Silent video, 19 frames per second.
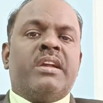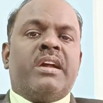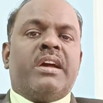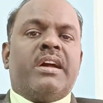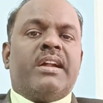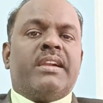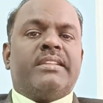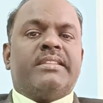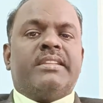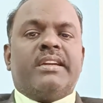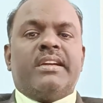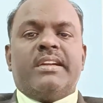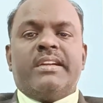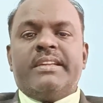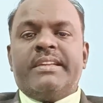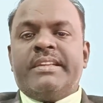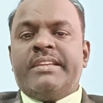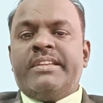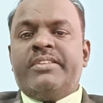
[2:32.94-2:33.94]
are the
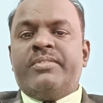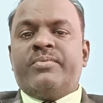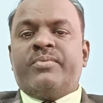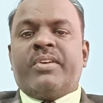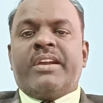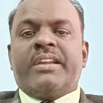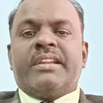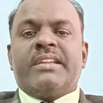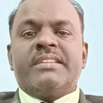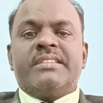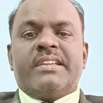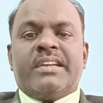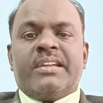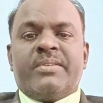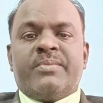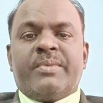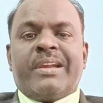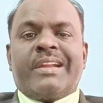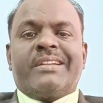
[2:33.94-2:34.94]
any virus
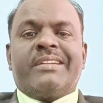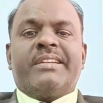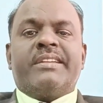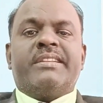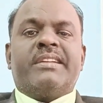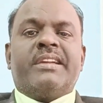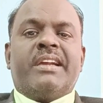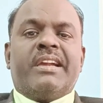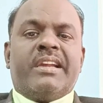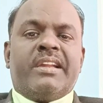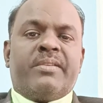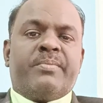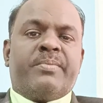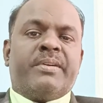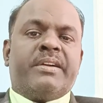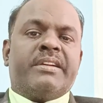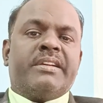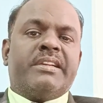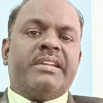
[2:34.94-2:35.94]
and bacteria and
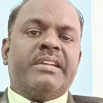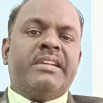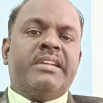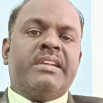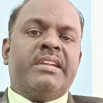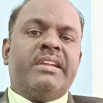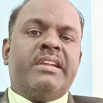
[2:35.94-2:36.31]
fungi